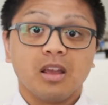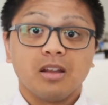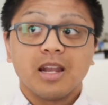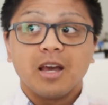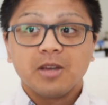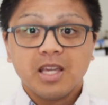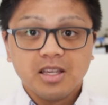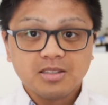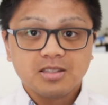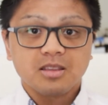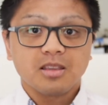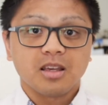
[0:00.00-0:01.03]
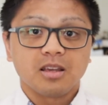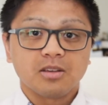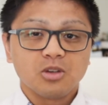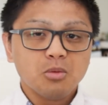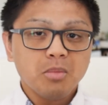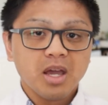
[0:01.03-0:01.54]
Now here's the thing,
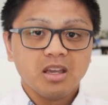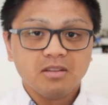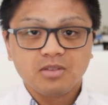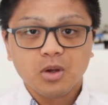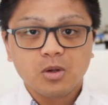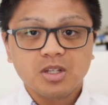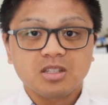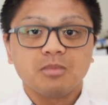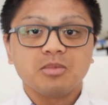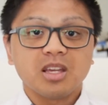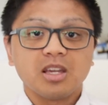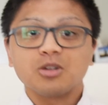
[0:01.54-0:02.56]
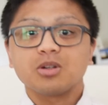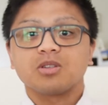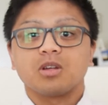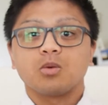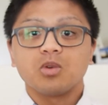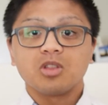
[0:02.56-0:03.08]
you may have noticed something
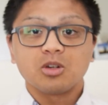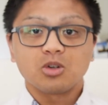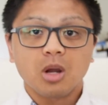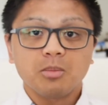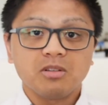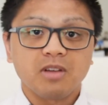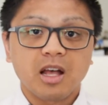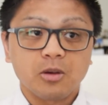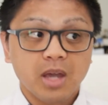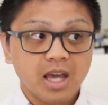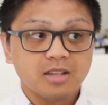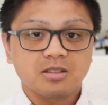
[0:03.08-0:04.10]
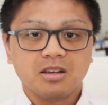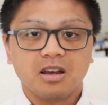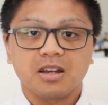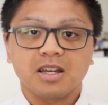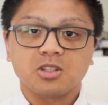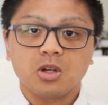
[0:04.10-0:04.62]
interesting with the drop in value as the car
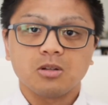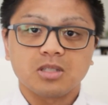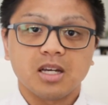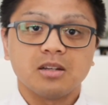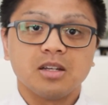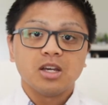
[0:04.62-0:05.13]
gets older.